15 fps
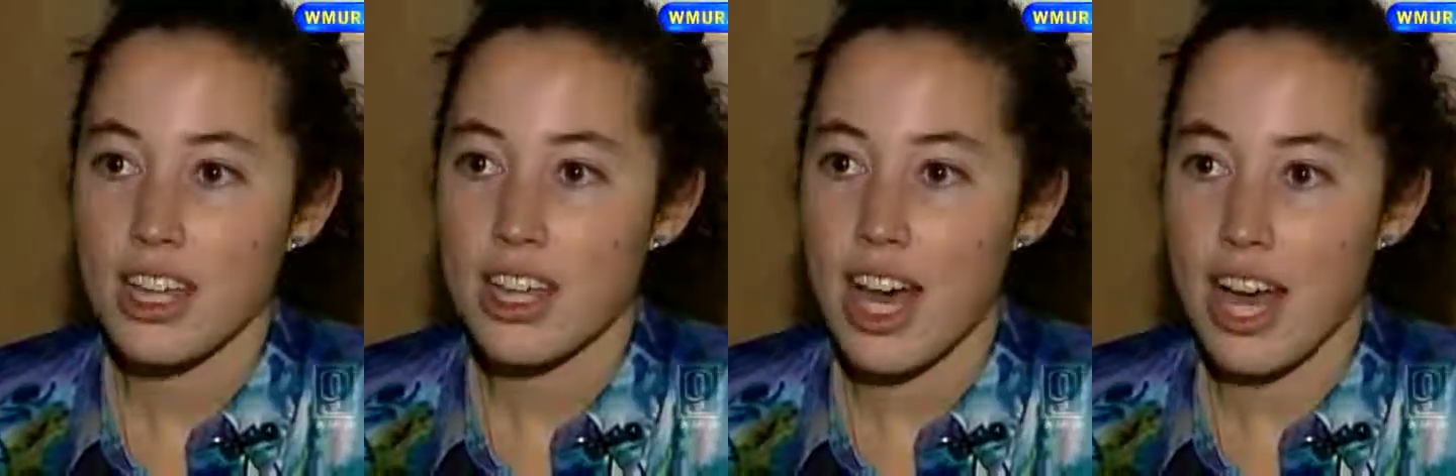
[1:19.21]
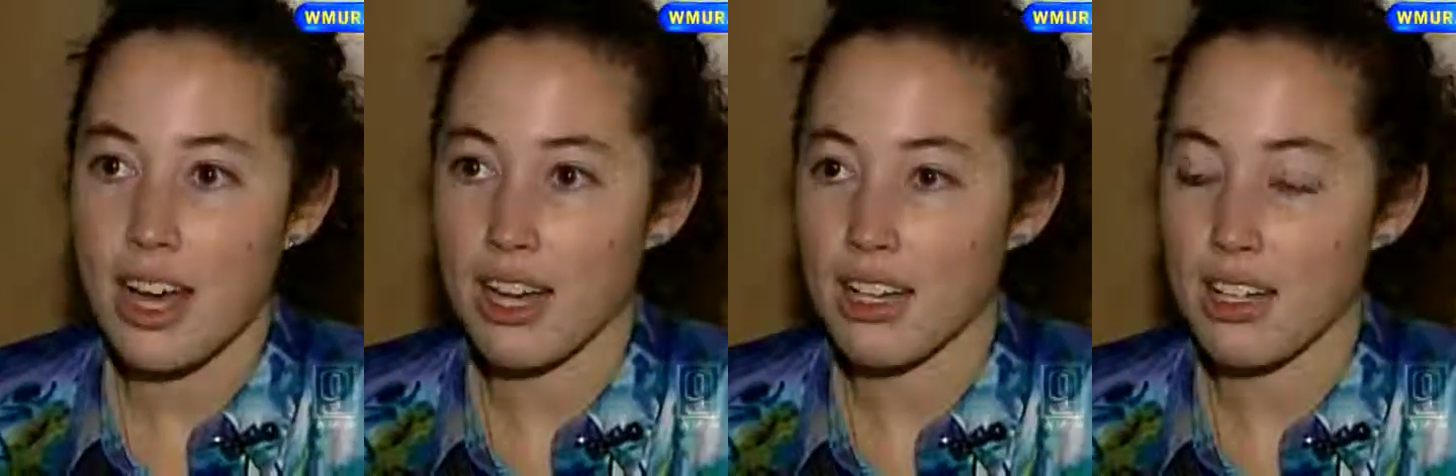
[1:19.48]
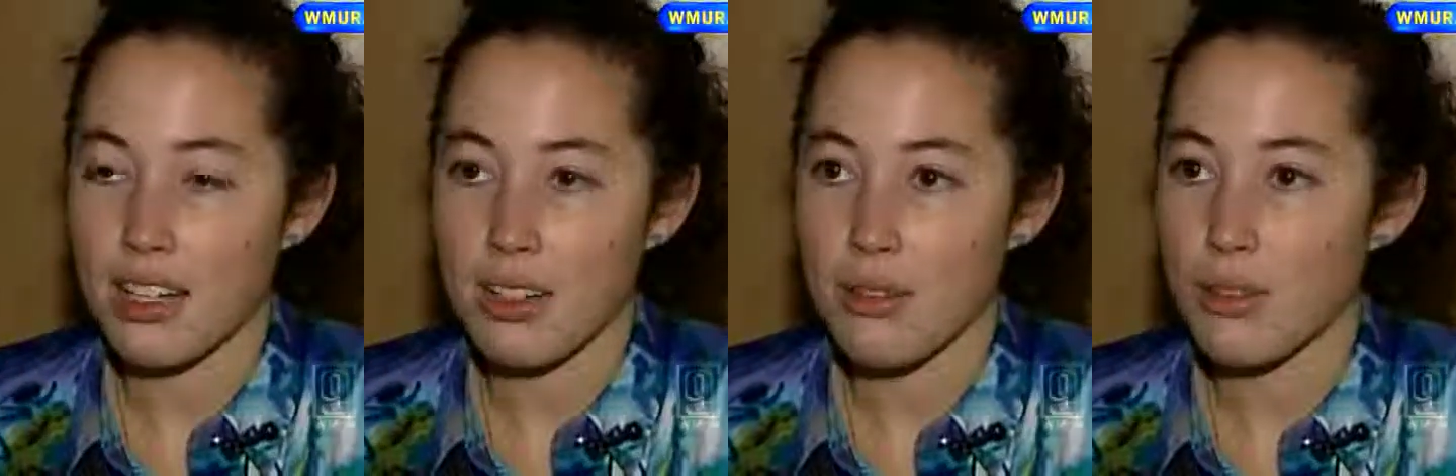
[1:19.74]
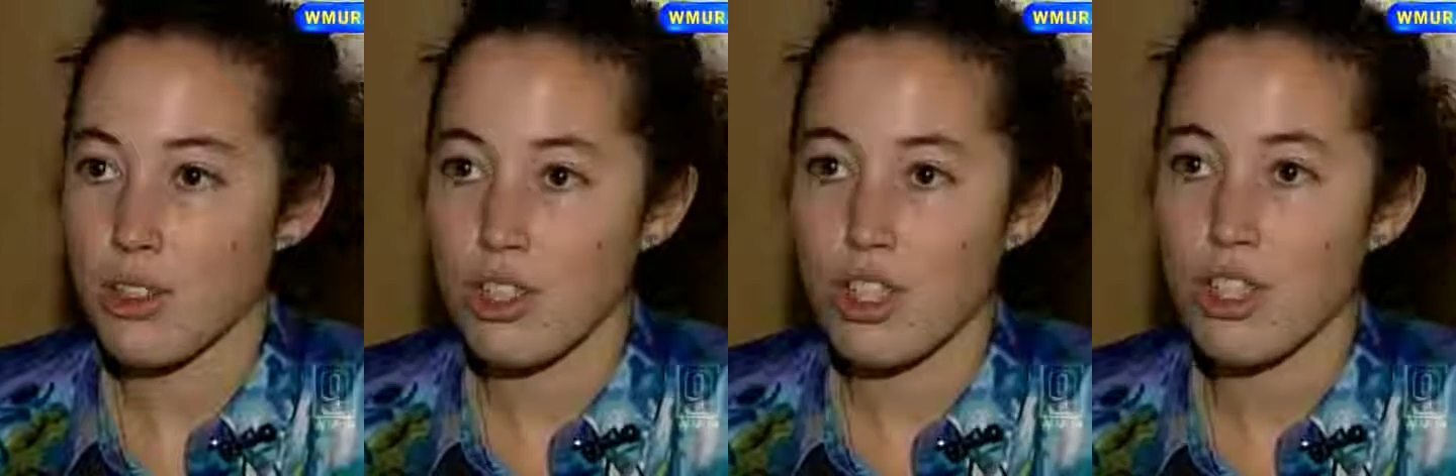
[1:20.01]
that
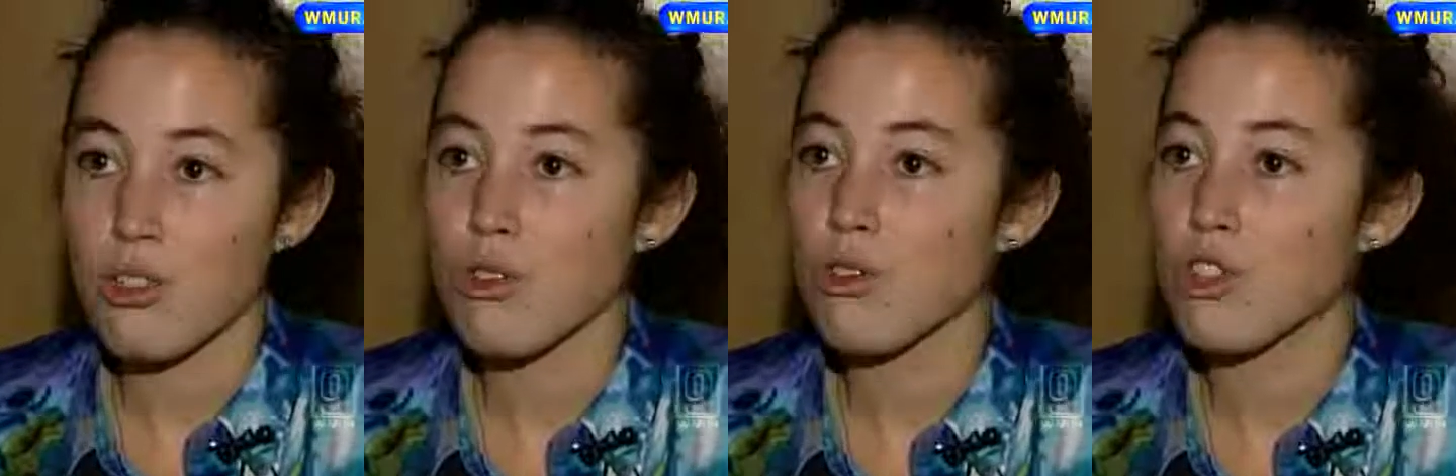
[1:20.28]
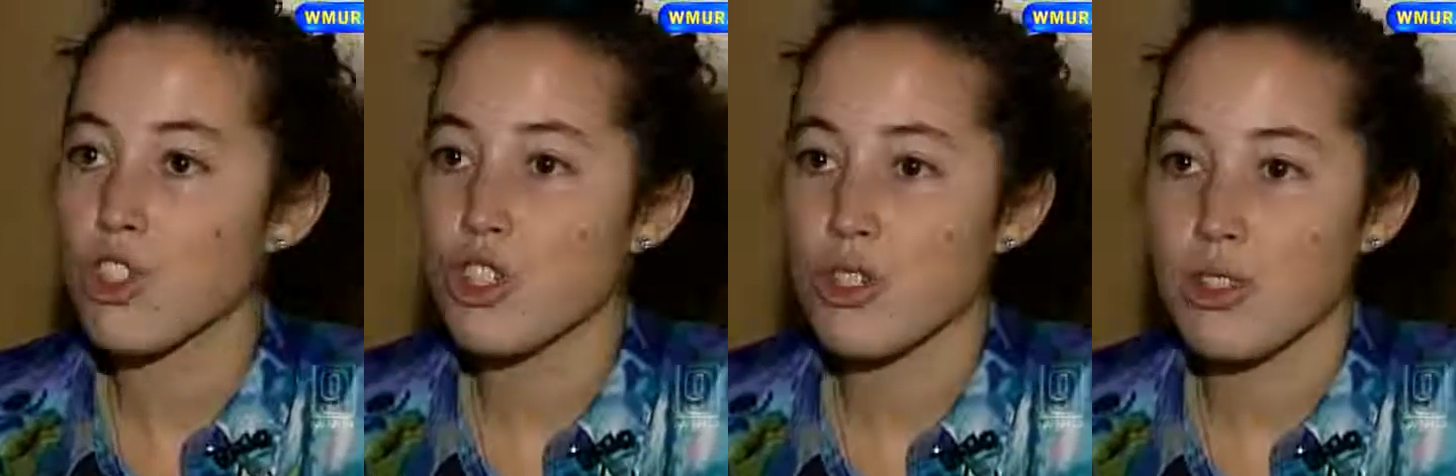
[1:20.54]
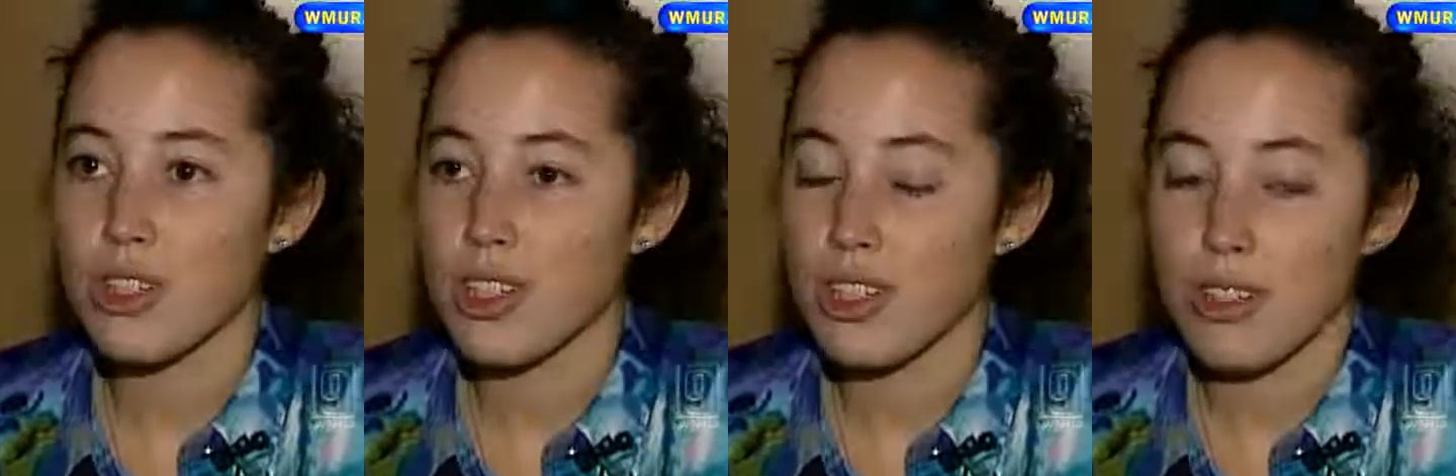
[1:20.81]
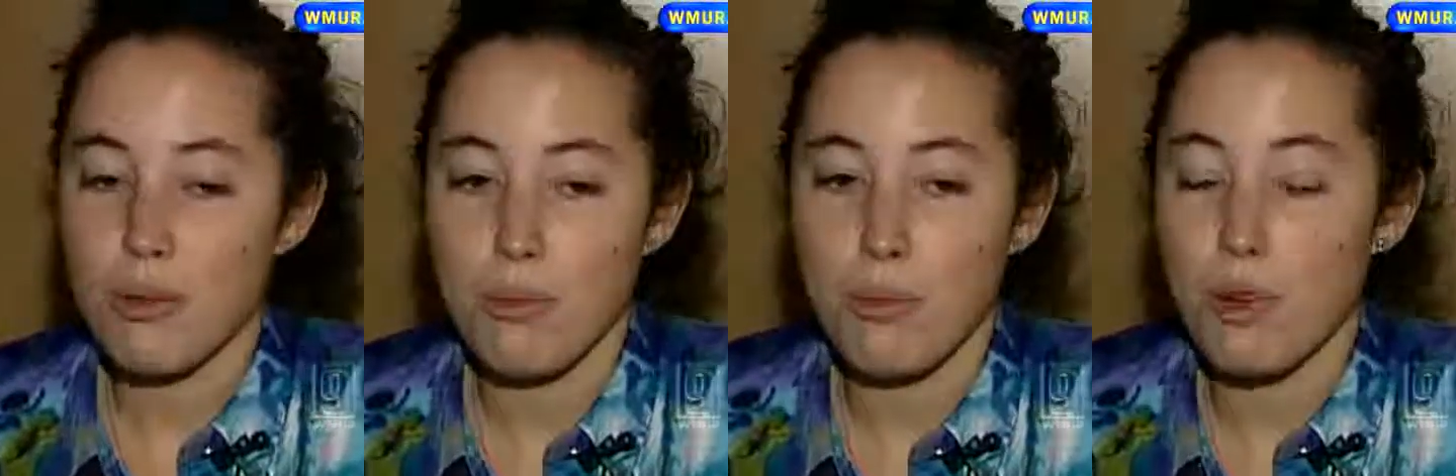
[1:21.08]
huge
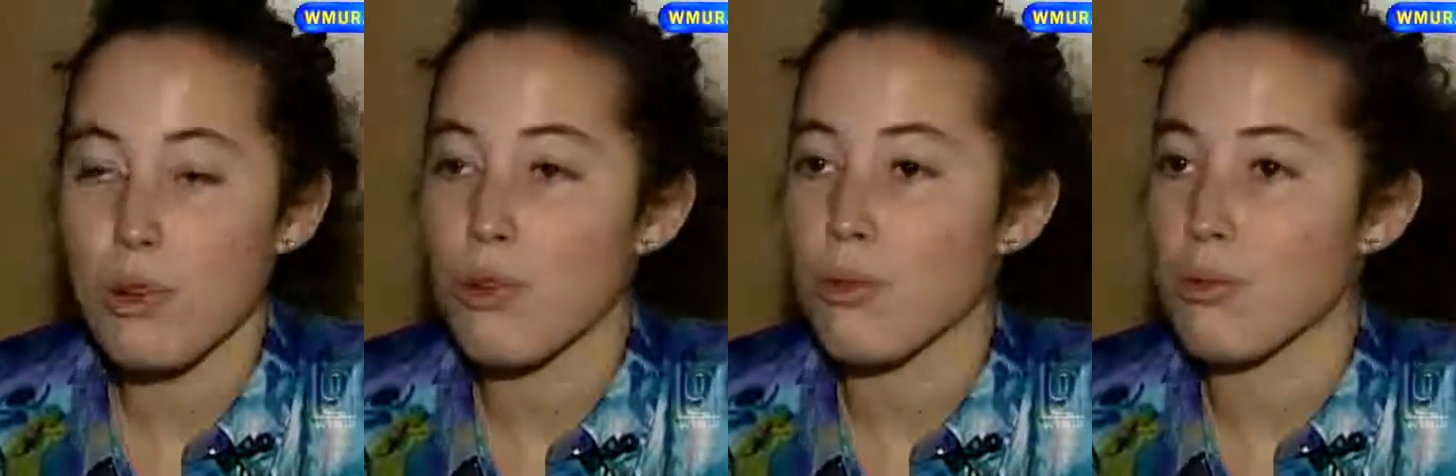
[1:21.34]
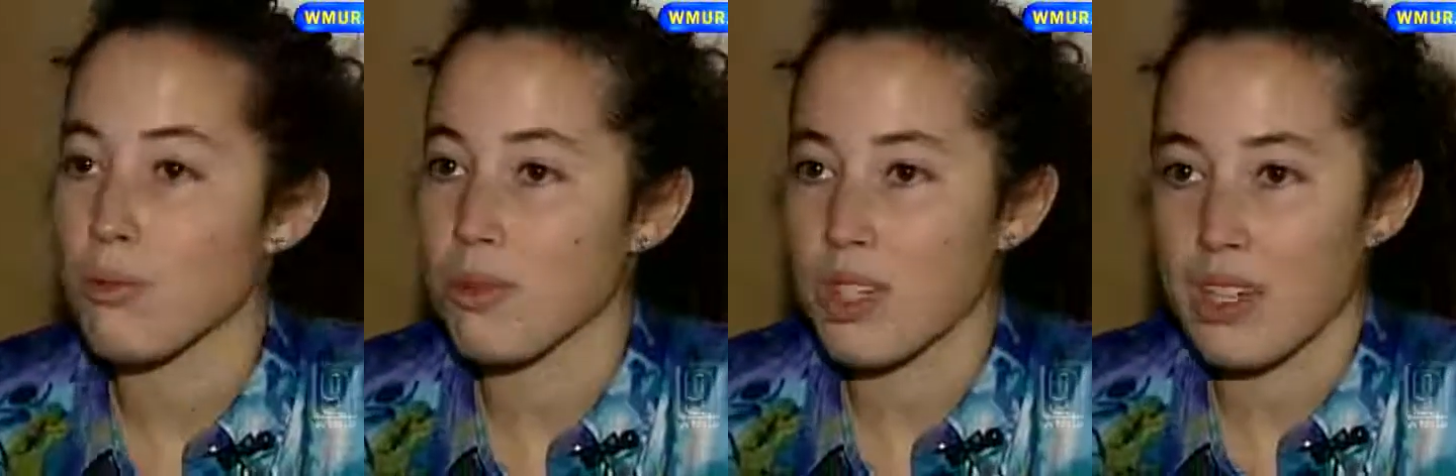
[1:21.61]
boom,